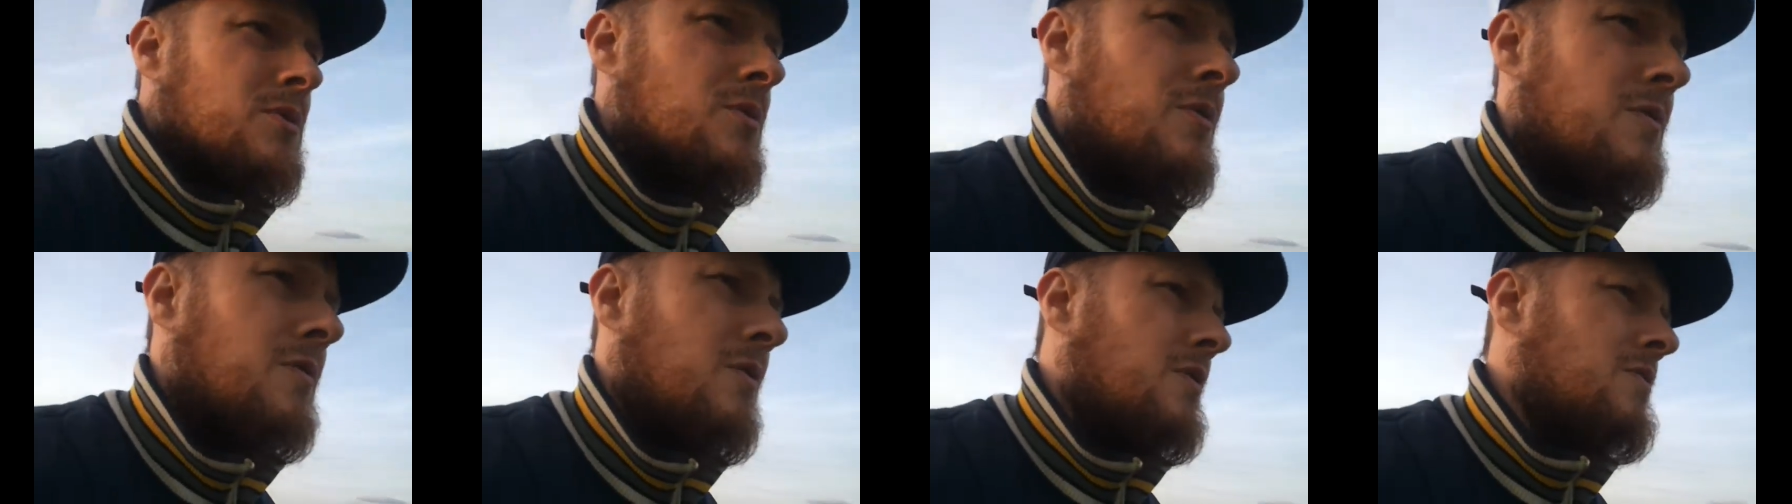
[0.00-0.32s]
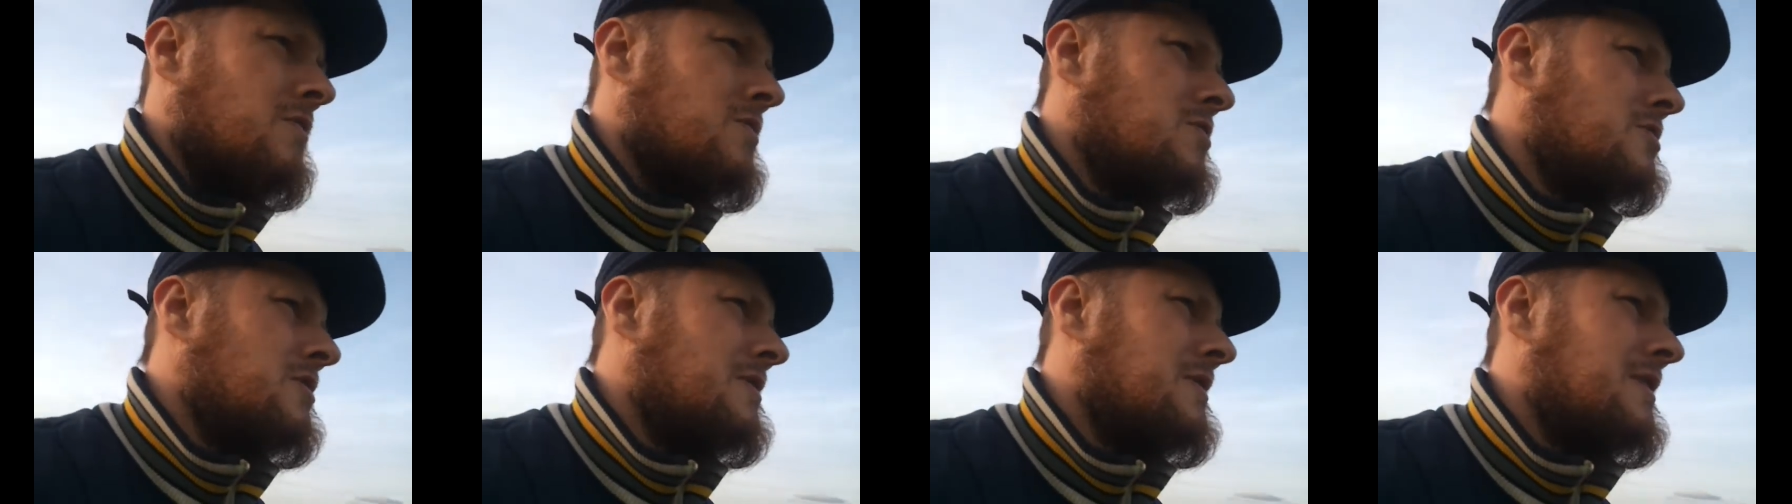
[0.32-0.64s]

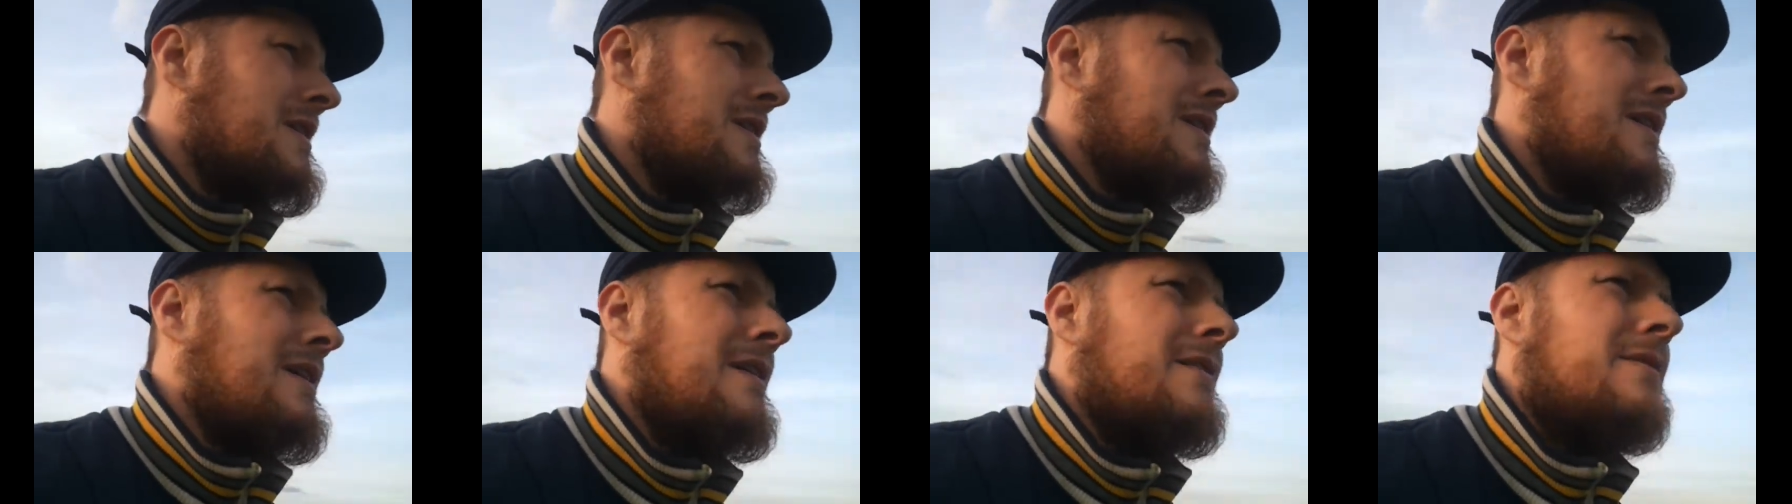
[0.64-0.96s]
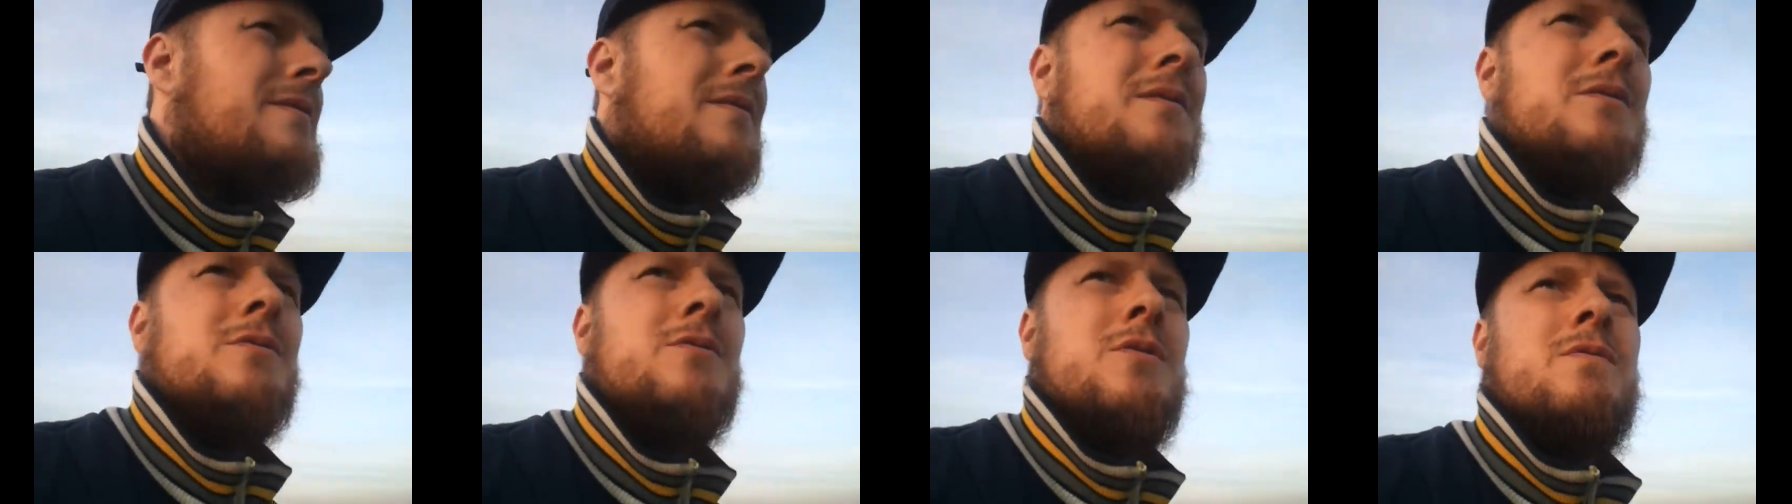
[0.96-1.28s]
Catholics are very
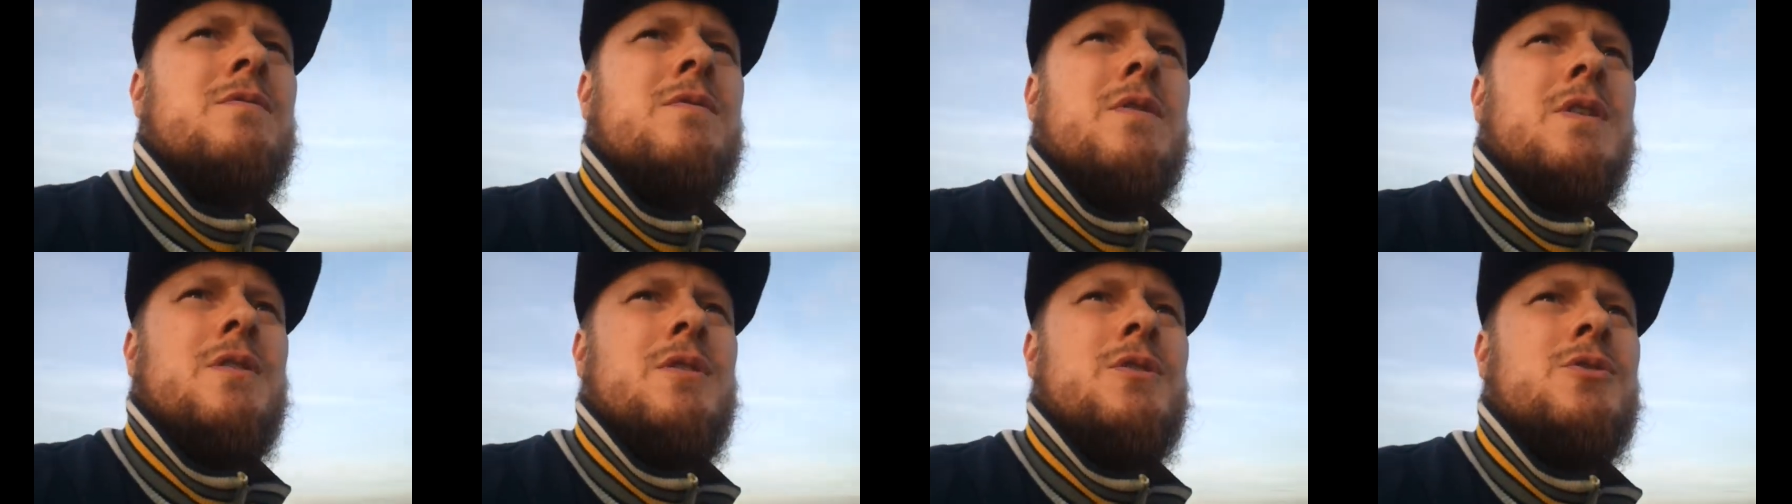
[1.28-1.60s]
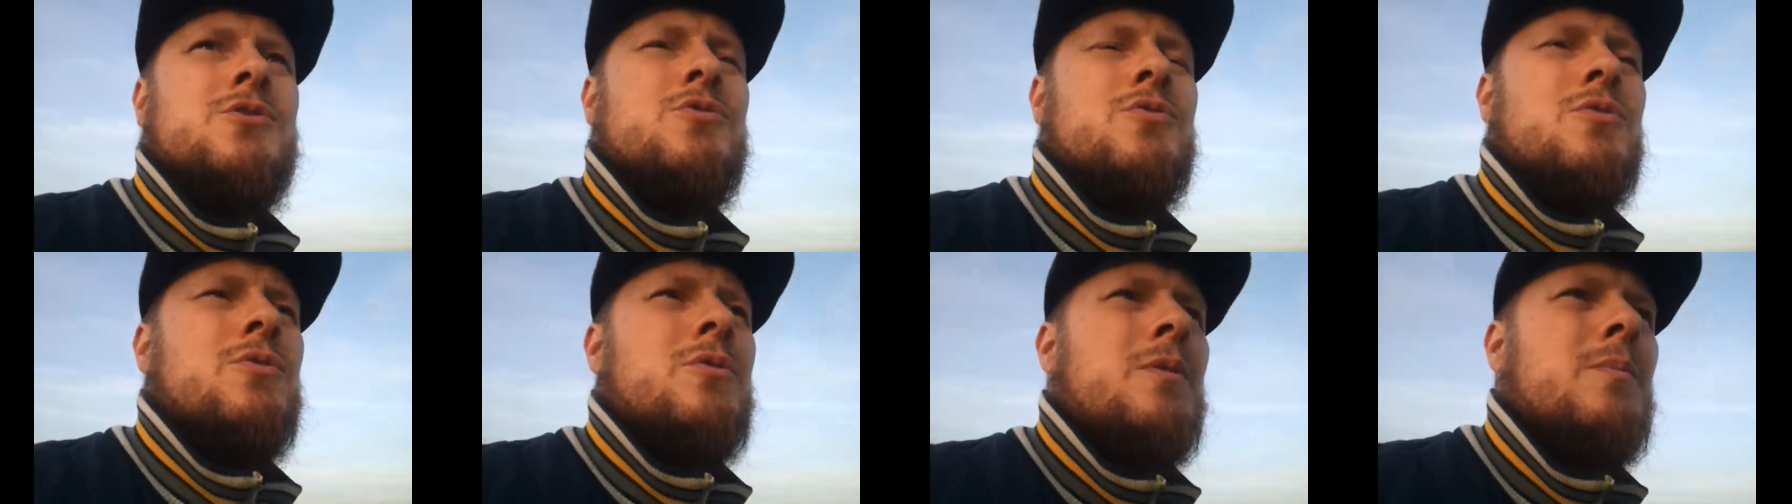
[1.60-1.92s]
sore about
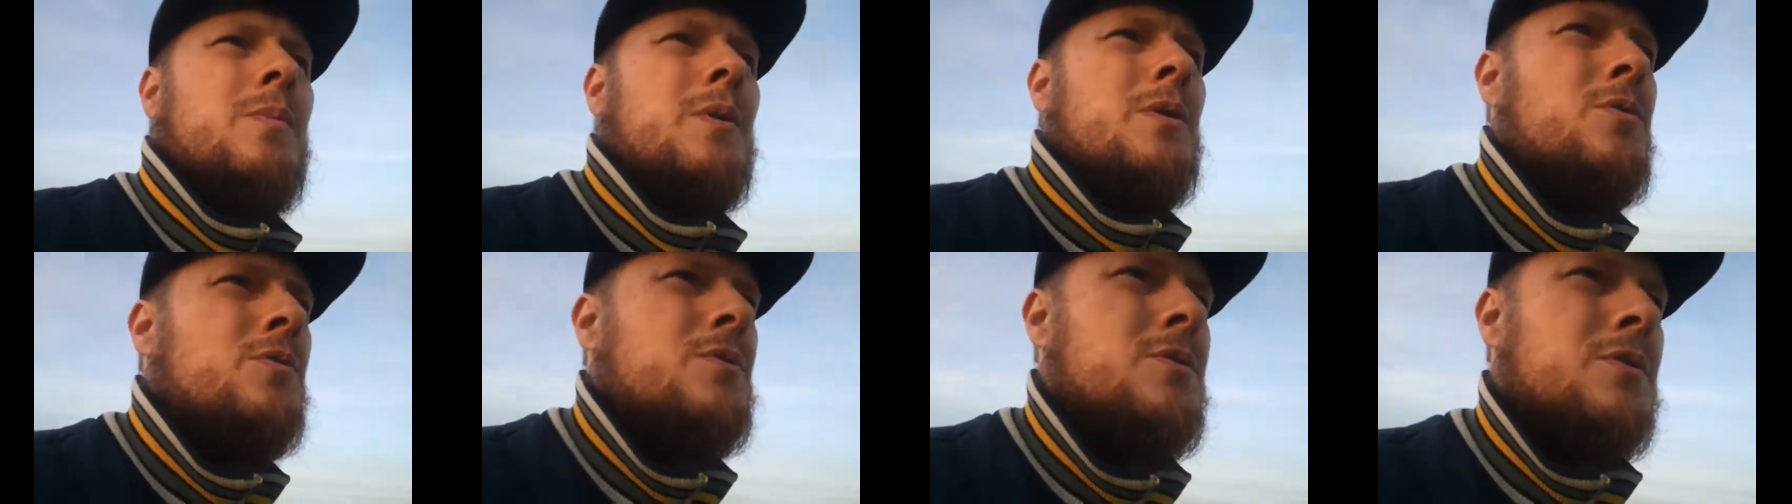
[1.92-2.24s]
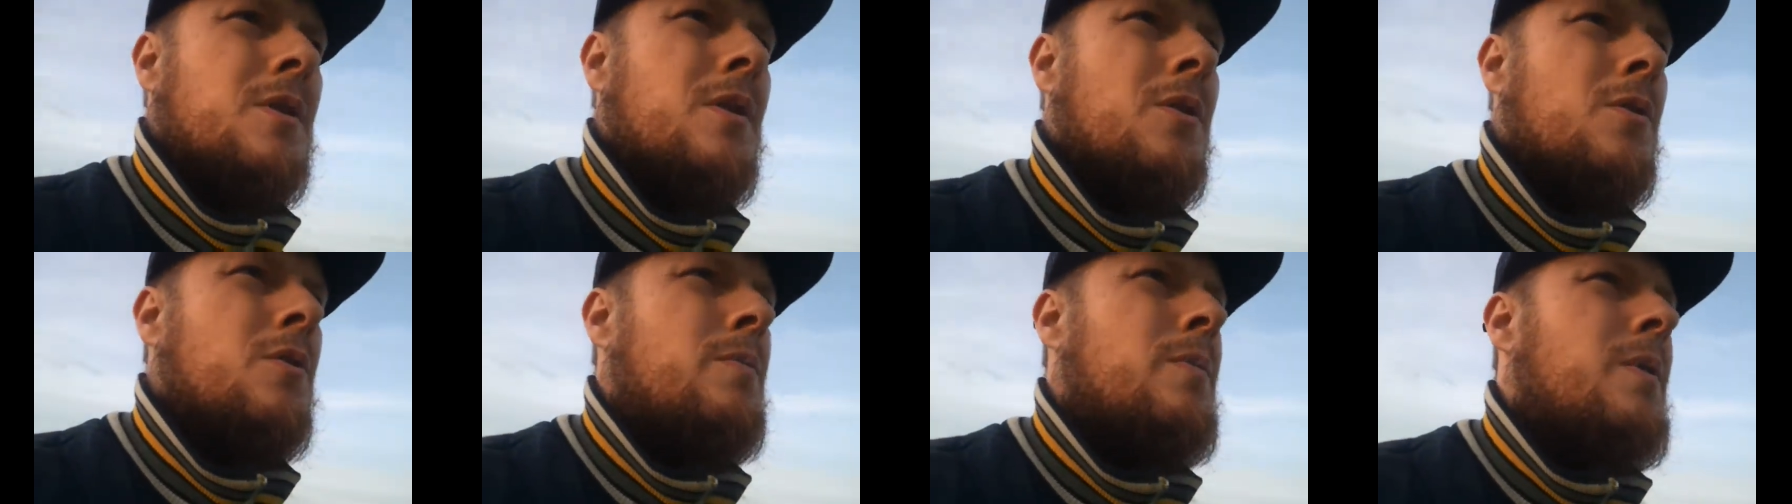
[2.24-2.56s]
still. But
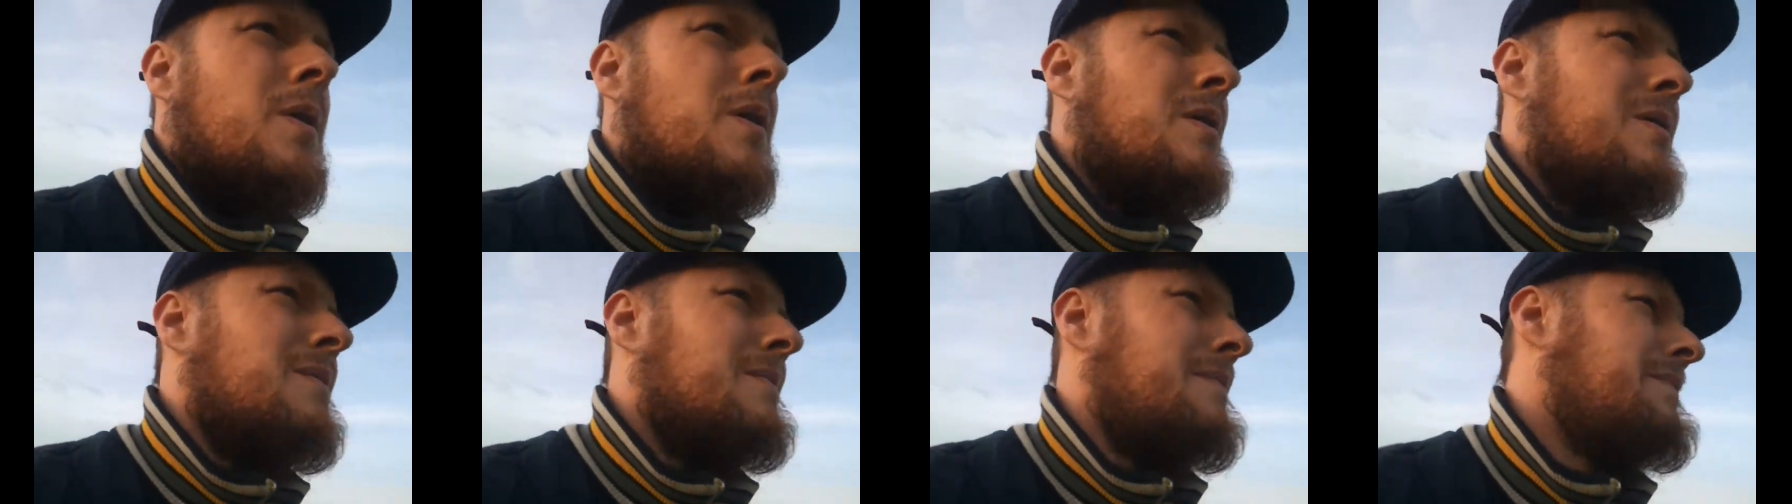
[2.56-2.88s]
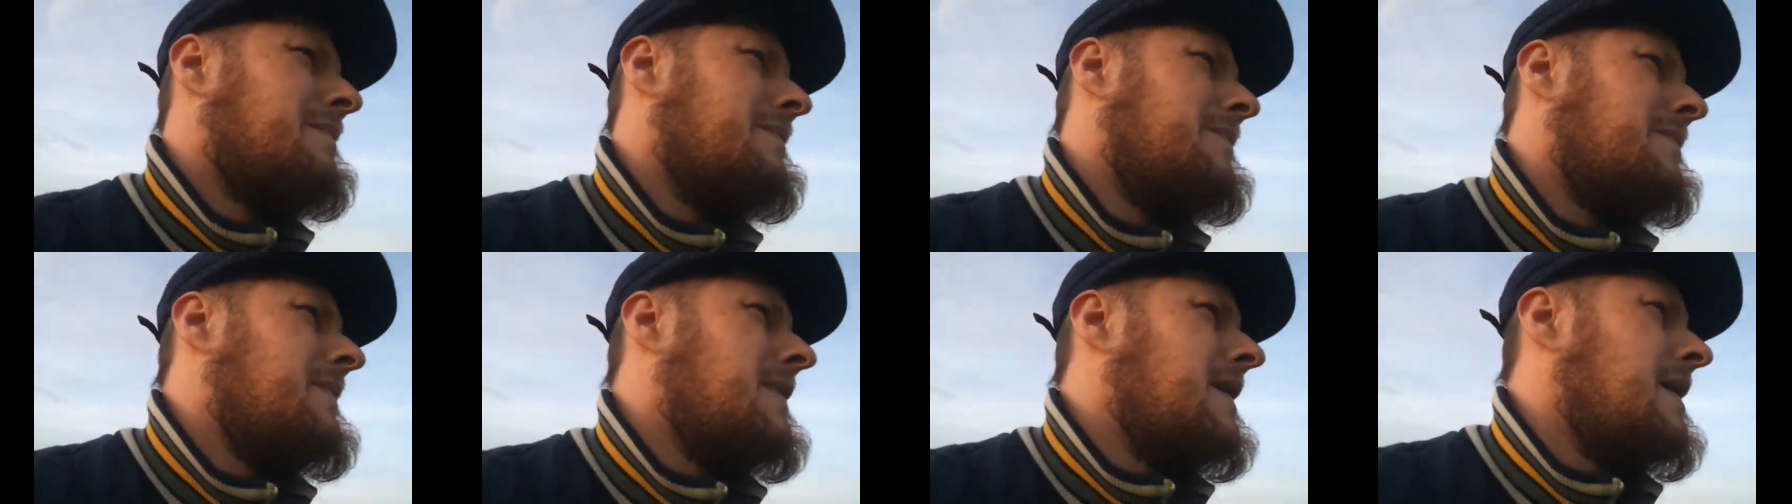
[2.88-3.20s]

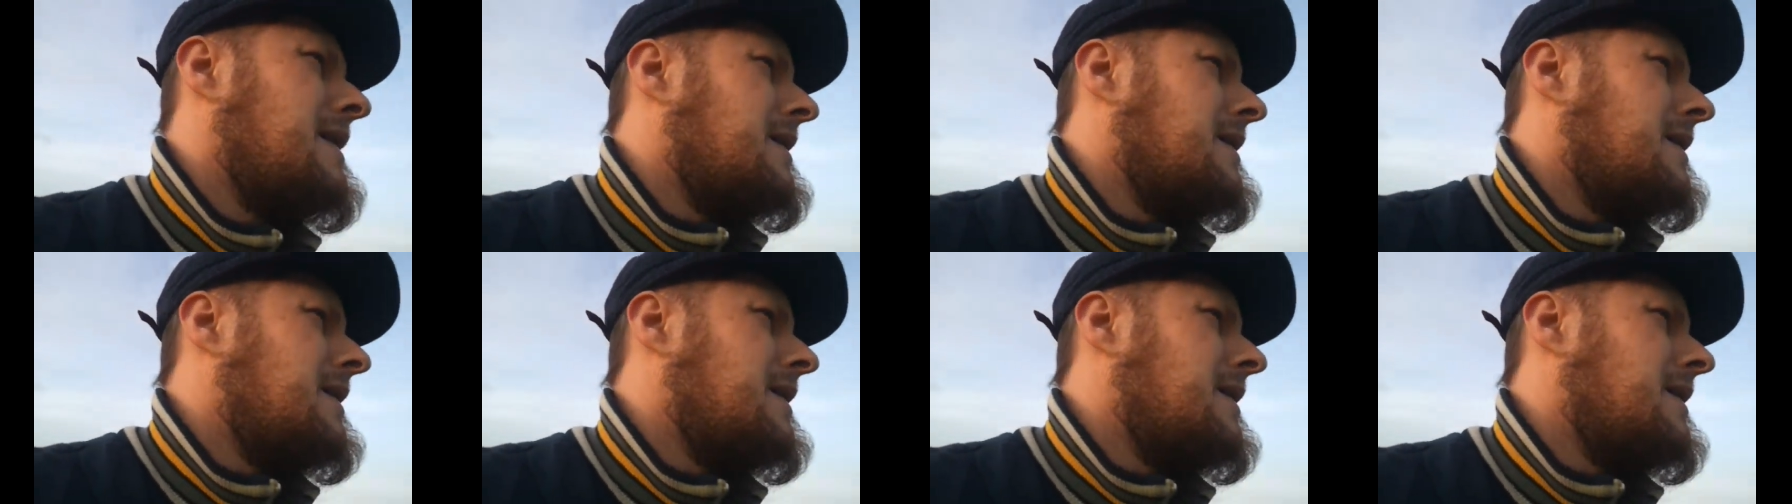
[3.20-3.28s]
anyhow